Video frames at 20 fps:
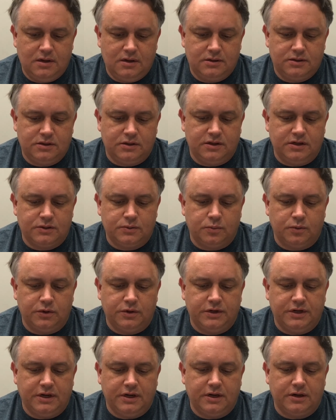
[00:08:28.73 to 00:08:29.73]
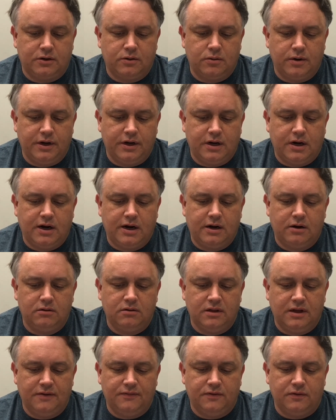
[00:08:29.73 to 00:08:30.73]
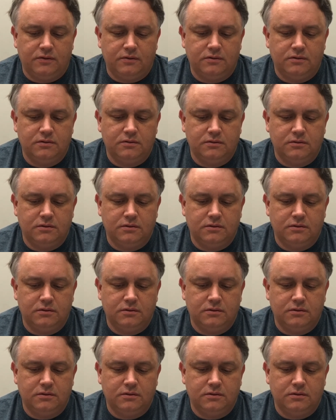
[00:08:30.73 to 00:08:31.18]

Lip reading: So this would create a higher level,